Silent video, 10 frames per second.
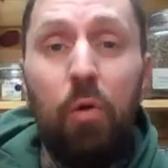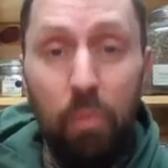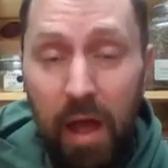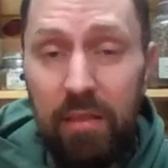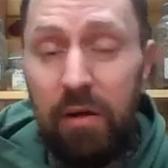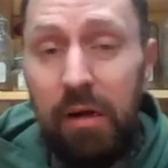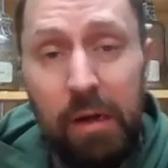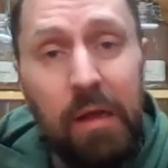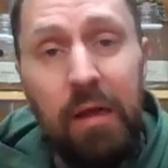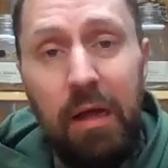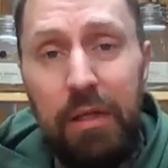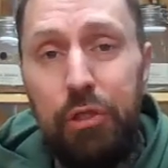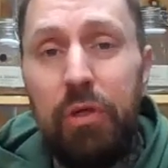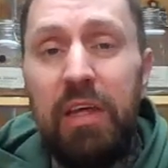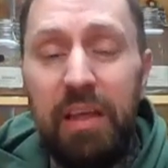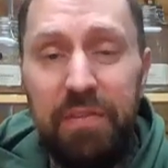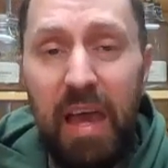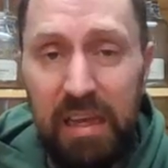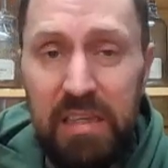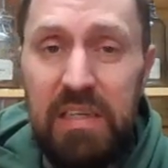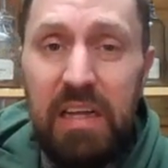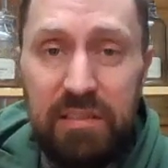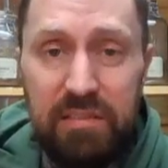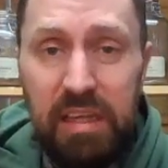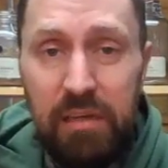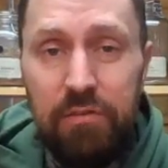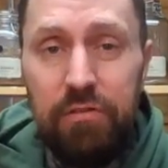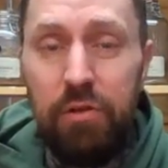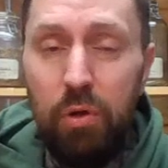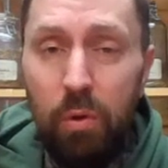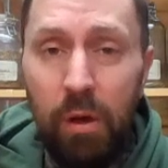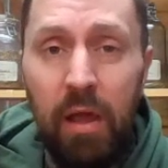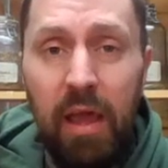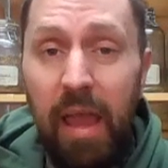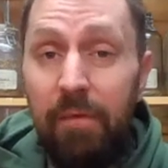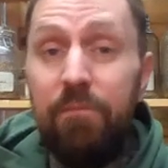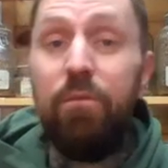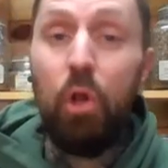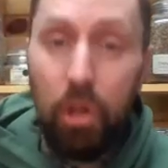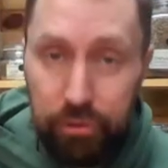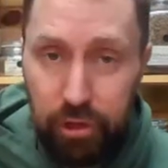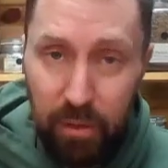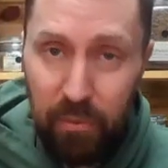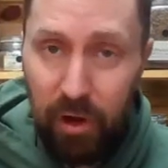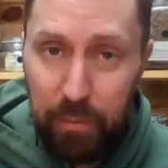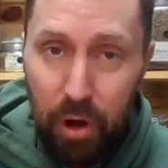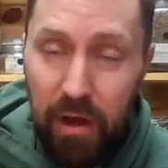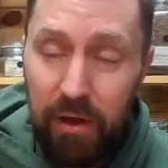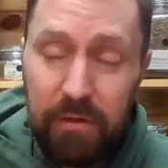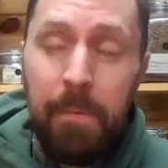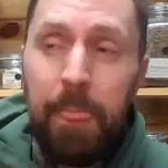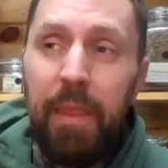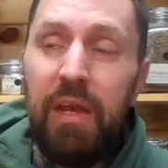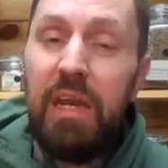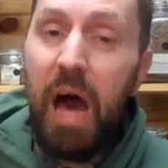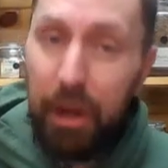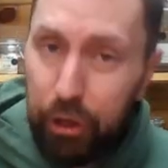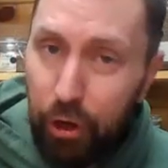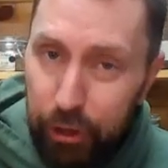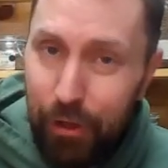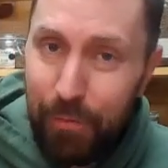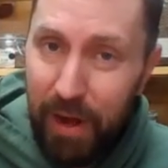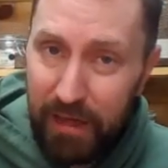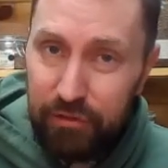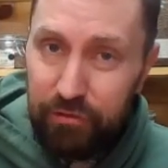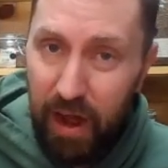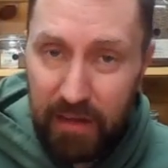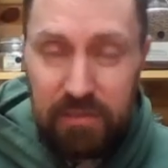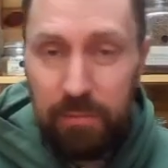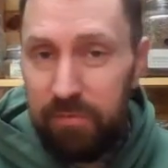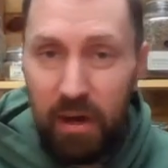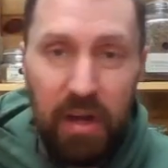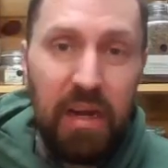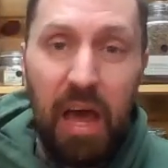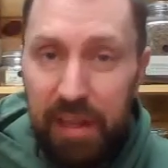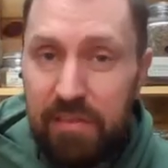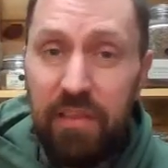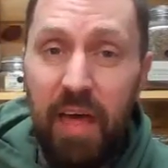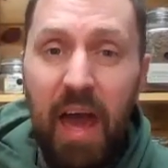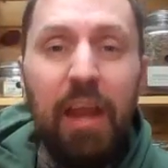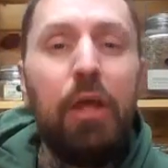Rather, you can get that condensed into a full turmeric product, not a curcumin extract, very not into that.